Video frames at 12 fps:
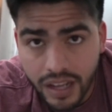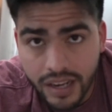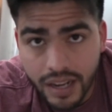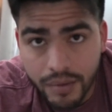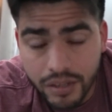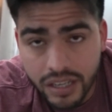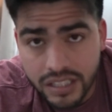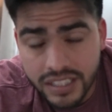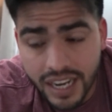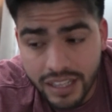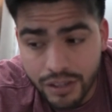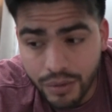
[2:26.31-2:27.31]
and then I'm gonna
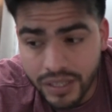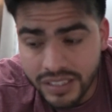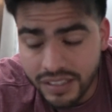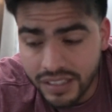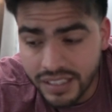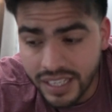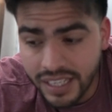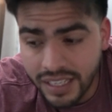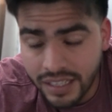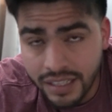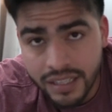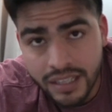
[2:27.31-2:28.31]
attack the rest of the
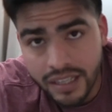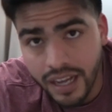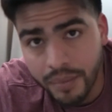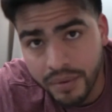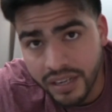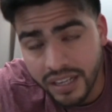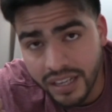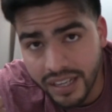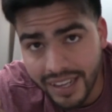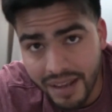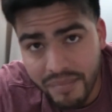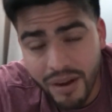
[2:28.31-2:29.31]
day I'm
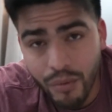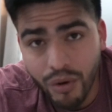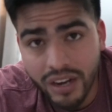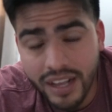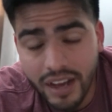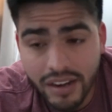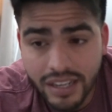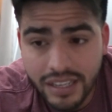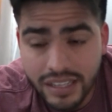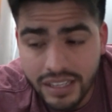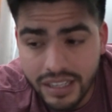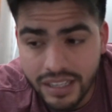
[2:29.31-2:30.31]
gonna get my workout
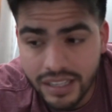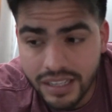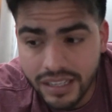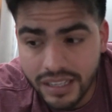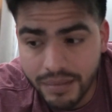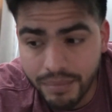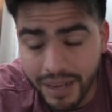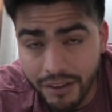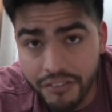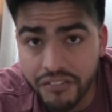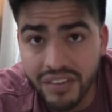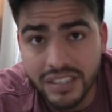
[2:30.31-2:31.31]
in my
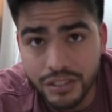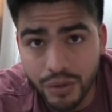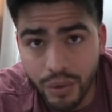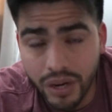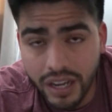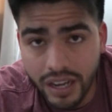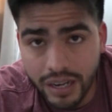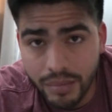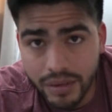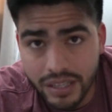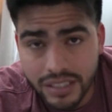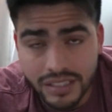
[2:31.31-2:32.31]
official workout
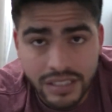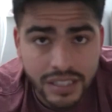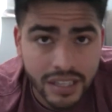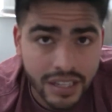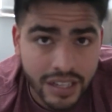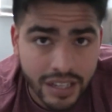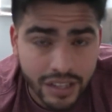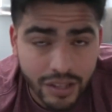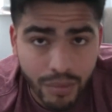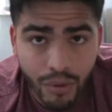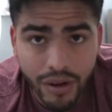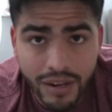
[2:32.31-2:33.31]
in because
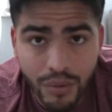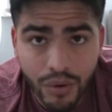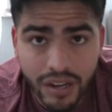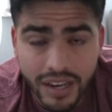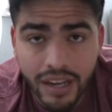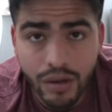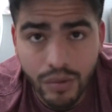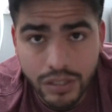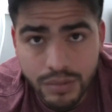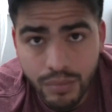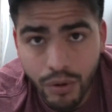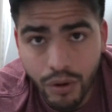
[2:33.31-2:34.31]
the morning workout
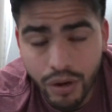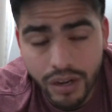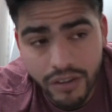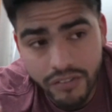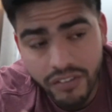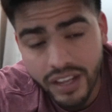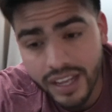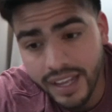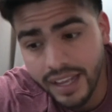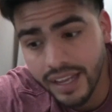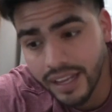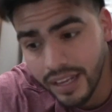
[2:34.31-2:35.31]
was more of
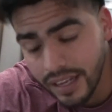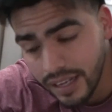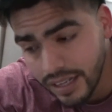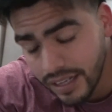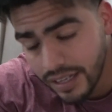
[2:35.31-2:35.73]
a